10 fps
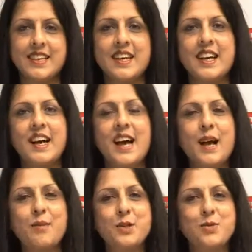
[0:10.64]
I'm
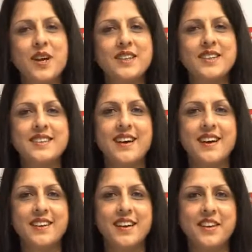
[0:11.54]
Swati Dhake
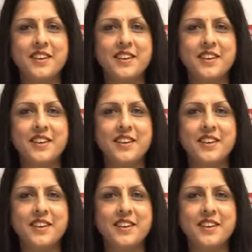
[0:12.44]
here